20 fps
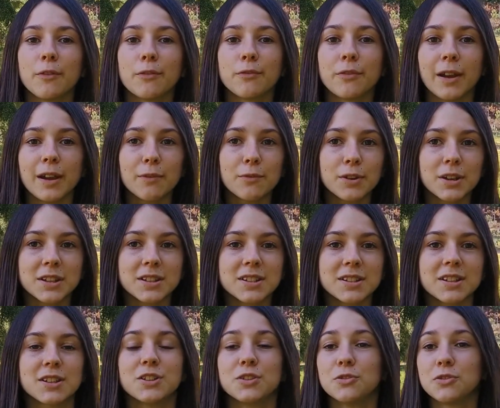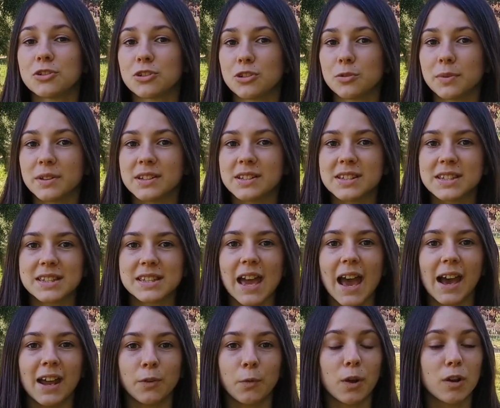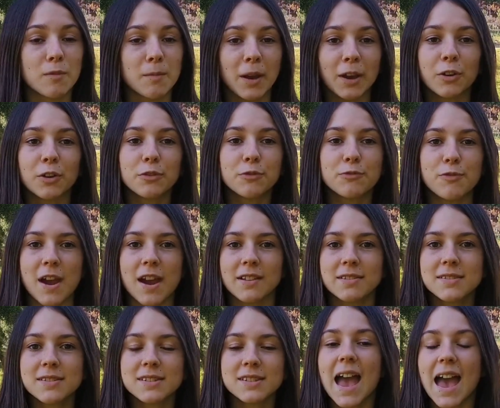favorite YouTubers and one of my good friends,